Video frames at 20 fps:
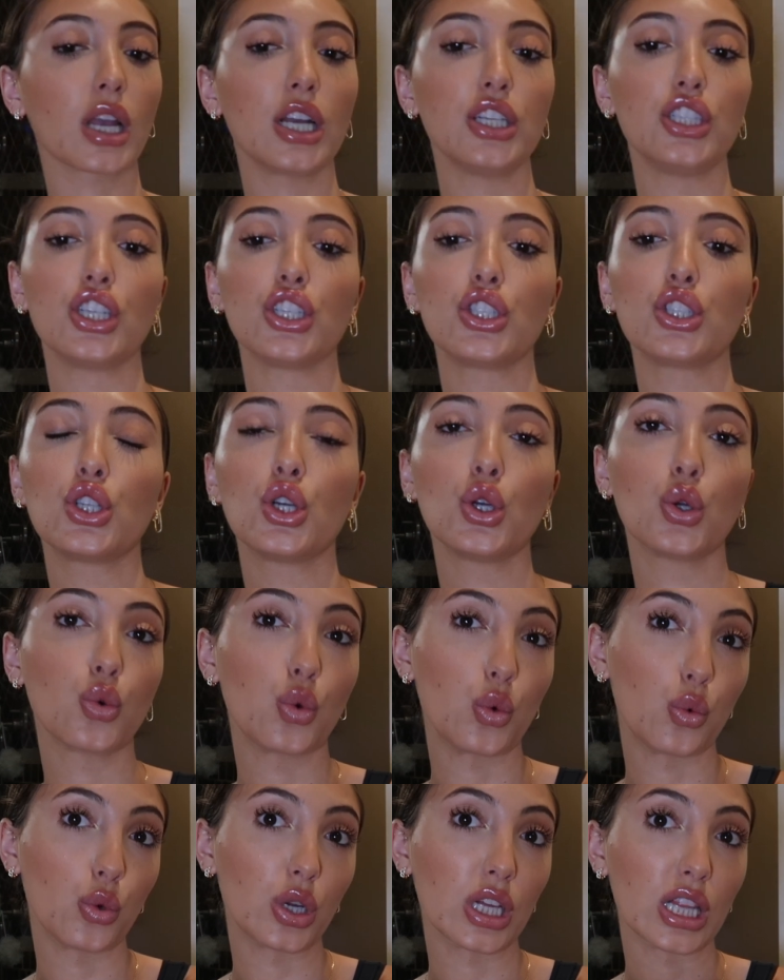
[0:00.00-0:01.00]
I just
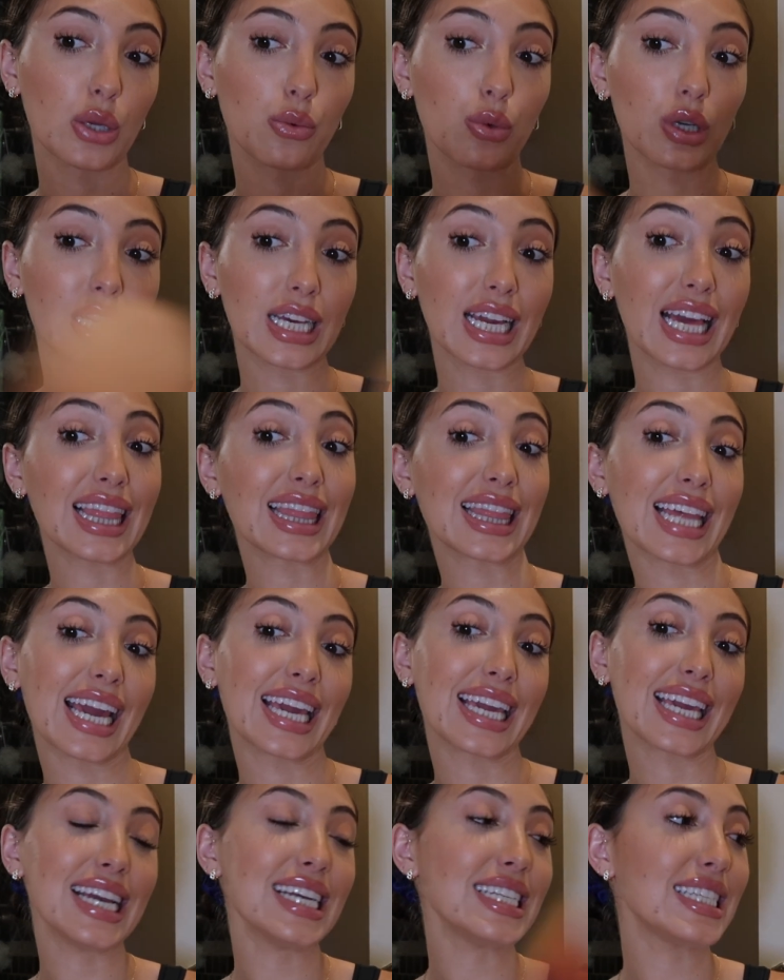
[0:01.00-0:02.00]
really, really
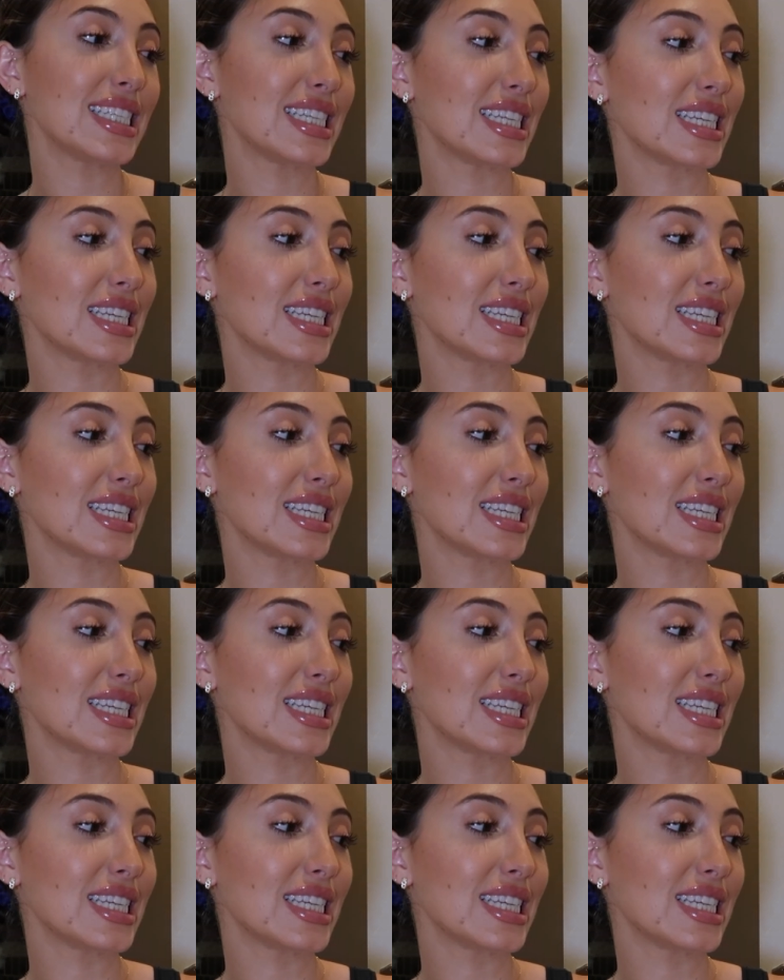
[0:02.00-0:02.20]
like it.